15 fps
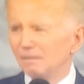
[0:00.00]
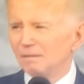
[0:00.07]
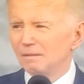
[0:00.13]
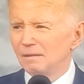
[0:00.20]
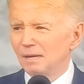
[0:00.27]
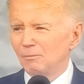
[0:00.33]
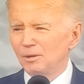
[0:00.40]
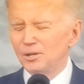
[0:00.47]

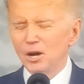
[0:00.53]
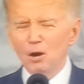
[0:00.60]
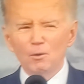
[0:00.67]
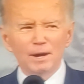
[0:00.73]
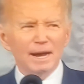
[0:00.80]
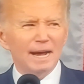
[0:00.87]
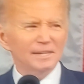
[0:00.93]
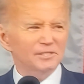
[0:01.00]
stuff, man.
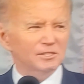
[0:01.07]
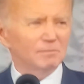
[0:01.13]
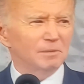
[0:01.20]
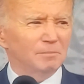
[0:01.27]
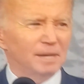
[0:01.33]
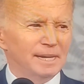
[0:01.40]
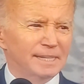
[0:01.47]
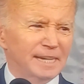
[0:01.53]
Like,
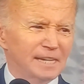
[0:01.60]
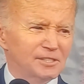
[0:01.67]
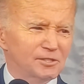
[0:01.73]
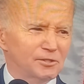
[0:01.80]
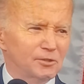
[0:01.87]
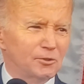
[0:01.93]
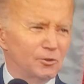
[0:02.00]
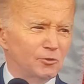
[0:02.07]

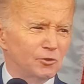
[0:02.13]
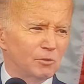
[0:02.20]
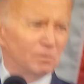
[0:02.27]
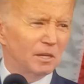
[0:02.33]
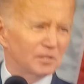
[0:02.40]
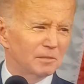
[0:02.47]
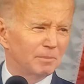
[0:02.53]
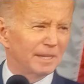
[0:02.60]

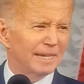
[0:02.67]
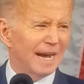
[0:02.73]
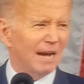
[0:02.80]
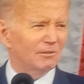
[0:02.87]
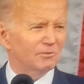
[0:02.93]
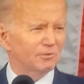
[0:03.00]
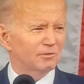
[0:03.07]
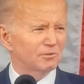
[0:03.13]
oh my
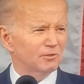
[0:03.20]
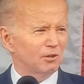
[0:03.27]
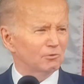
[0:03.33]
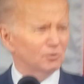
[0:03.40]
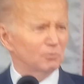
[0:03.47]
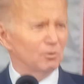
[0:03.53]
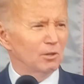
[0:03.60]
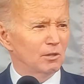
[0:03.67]

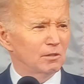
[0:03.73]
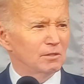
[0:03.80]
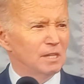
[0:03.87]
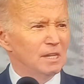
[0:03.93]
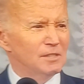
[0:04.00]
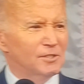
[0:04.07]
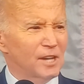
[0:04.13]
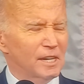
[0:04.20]
God.
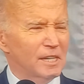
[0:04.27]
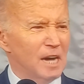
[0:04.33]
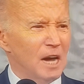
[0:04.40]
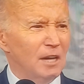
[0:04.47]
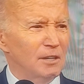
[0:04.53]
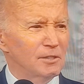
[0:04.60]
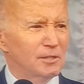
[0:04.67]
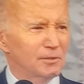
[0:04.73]

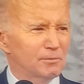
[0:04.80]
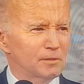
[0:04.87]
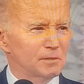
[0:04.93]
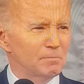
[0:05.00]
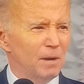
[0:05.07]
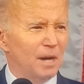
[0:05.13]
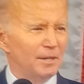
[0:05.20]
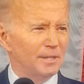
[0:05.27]
Psychologists
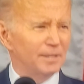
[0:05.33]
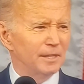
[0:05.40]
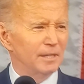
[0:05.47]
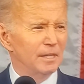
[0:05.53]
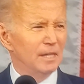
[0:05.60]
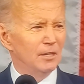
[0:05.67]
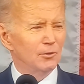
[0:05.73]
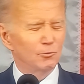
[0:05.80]
responding to
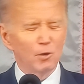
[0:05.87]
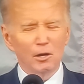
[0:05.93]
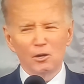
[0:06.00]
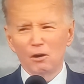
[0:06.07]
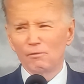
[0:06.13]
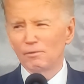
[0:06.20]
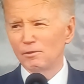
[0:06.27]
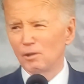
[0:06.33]
drug
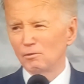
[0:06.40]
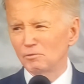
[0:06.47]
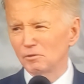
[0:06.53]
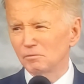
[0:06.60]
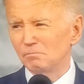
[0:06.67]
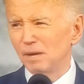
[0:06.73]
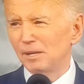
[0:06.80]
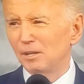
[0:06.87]

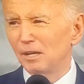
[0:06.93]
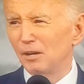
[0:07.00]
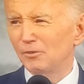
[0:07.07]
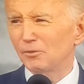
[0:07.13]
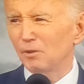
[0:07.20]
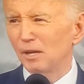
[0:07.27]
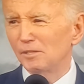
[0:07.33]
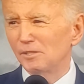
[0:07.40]
overdoses, mental health
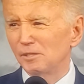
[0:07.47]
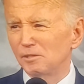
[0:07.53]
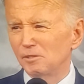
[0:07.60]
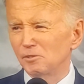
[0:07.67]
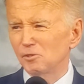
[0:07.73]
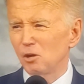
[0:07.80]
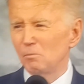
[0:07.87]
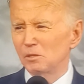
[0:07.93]
crises, and
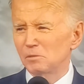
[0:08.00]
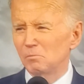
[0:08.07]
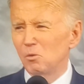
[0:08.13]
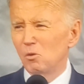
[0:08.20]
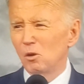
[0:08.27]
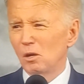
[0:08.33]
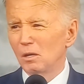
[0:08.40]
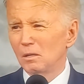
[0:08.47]
so much
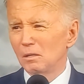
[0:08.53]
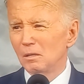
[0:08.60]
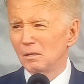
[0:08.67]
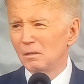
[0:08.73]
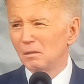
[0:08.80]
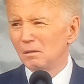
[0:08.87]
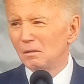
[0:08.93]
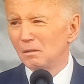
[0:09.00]
more.
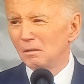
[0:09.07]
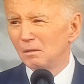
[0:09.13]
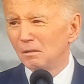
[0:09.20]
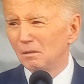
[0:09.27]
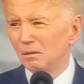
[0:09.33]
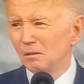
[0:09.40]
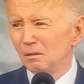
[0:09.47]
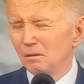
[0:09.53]

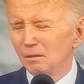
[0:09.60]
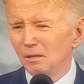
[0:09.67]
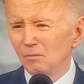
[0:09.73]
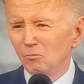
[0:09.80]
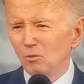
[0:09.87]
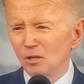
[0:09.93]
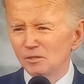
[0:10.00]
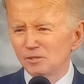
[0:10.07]

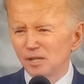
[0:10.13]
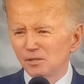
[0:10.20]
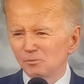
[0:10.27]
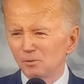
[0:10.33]
In one sense,